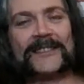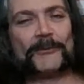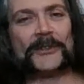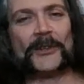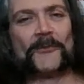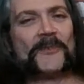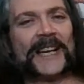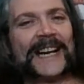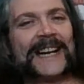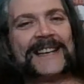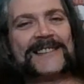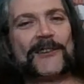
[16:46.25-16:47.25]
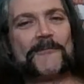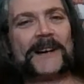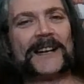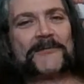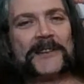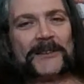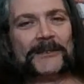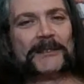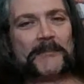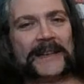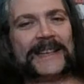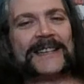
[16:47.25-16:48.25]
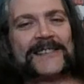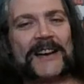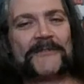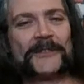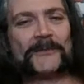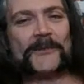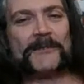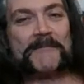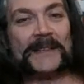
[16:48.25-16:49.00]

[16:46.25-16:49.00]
So we don't realize how much we're going to pay us afterward,